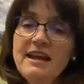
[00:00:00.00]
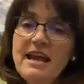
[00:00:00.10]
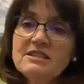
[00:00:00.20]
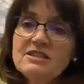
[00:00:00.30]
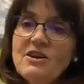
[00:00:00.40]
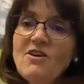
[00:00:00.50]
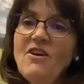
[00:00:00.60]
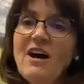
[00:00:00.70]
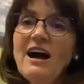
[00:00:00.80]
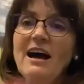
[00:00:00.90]
And
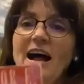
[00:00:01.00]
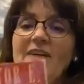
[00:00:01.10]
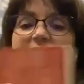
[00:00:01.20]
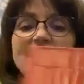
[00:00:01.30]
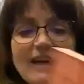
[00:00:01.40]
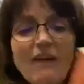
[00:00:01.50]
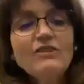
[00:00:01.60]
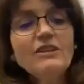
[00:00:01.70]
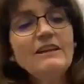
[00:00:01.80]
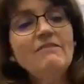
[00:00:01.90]
so I would
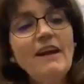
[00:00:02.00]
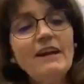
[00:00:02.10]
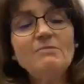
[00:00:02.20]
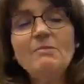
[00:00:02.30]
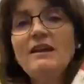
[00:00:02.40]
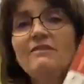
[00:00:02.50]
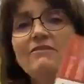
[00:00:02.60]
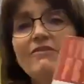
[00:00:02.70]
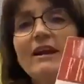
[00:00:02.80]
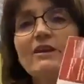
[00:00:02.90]
definitely recommend
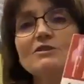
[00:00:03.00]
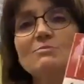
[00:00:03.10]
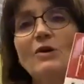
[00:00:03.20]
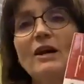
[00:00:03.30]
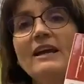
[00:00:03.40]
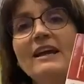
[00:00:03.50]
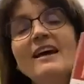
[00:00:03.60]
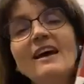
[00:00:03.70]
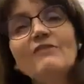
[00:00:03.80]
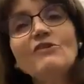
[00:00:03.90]
Frankl's book.
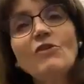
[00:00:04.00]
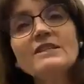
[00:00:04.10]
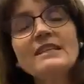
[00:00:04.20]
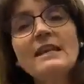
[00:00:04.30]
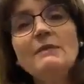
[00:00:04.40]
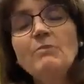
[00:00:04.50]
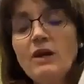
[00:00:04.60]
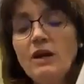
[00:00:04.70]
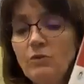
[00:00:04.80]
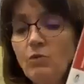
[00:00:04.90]
Of course, any
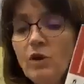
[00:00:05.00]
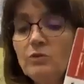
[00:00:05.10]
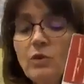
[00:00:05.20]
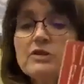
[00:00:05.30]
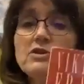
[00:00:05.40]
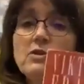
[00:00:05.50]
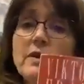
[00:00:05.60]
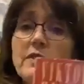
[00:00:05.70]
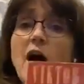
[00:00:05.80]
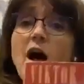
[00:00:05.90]
book on World War II
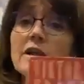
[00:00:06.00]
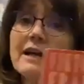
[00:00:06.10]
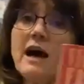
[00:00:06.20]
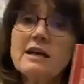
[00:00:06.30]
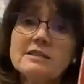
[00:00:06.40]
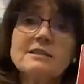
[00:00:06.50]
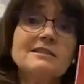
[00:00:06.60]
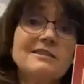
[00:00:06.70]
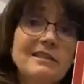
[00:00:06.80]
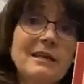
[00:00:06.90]
and the Holocaust
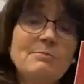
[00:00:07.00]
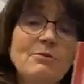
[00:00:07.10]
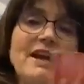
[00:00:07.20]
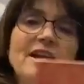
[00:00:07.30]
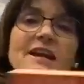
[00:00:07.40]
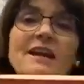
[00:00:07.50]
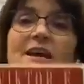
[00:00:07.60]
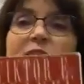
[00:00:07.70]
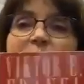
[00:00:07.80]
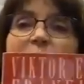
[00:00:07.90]
is a deep read,
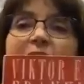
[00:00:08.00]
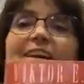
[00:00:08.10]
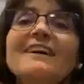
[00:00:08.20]
but